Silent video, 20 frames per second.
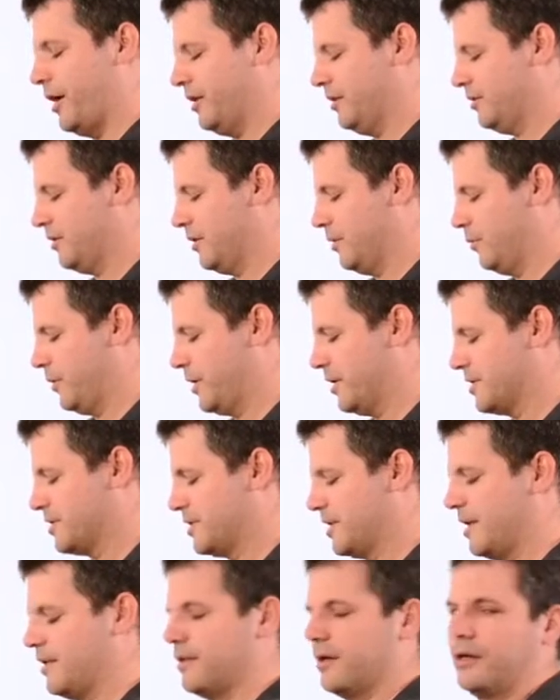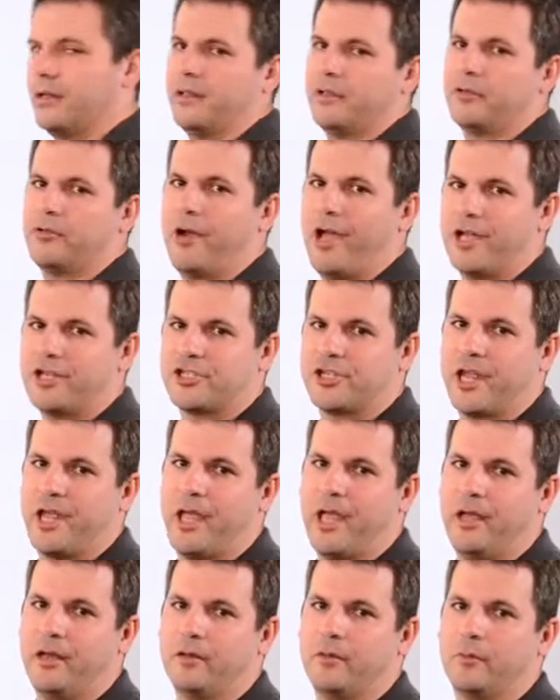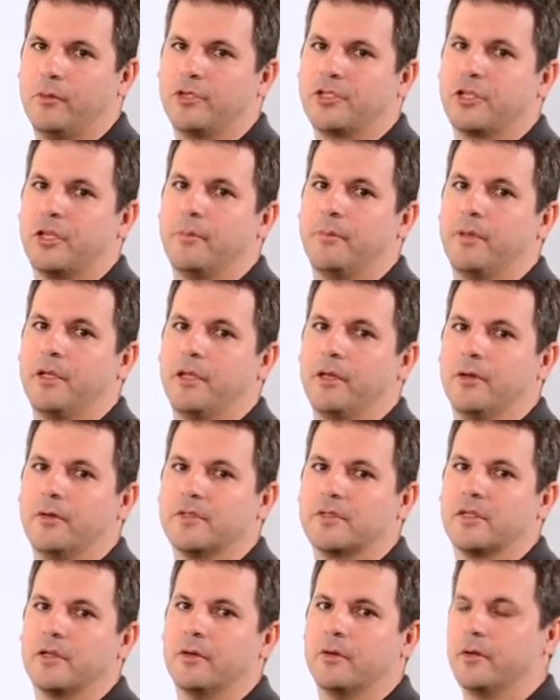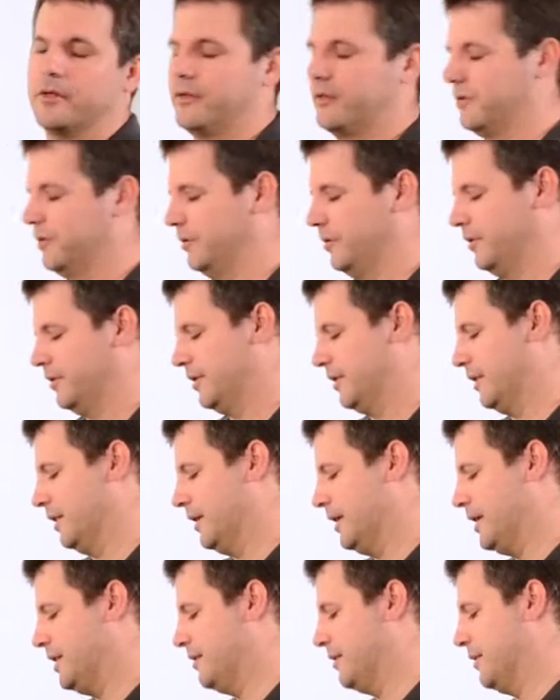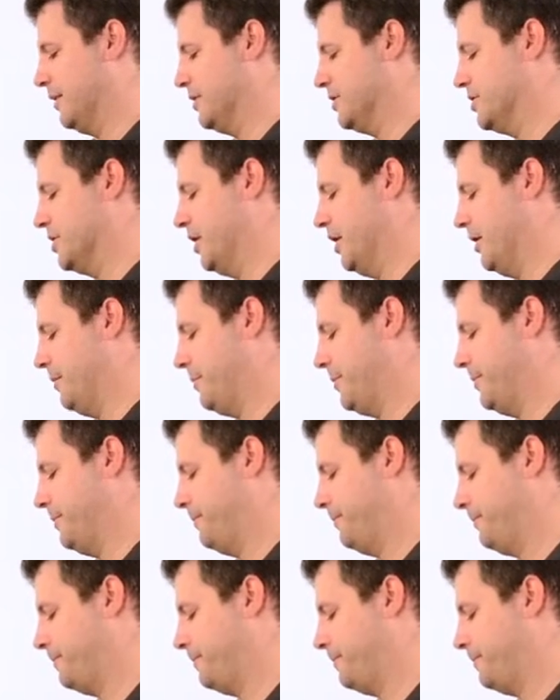right, we can see the little trash can, which can be used in order to delete the job.